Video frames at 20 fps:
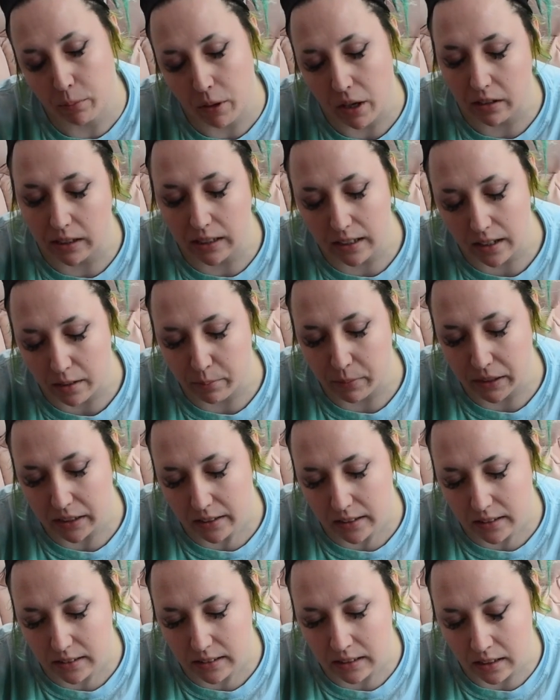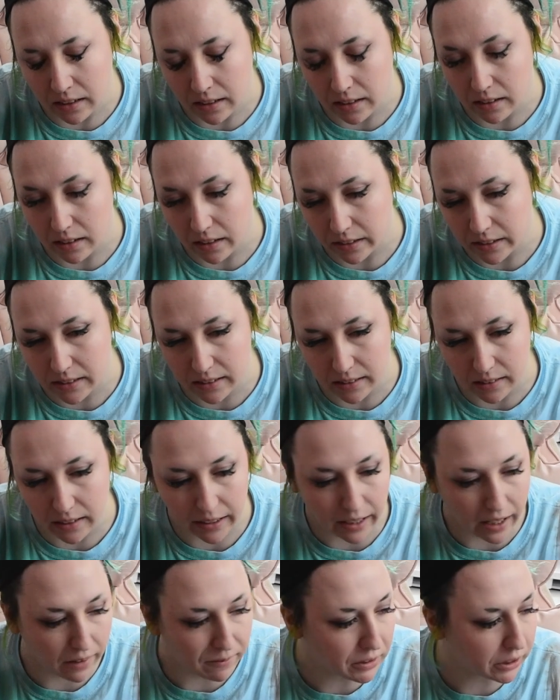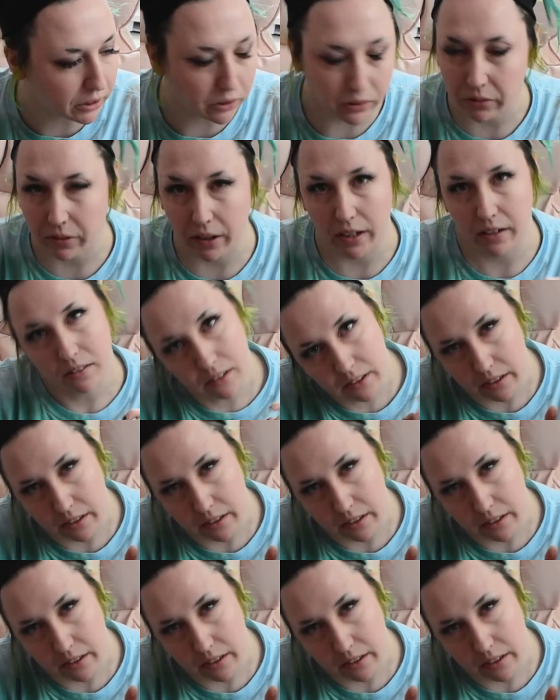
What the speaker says: probably not because I still like having you around.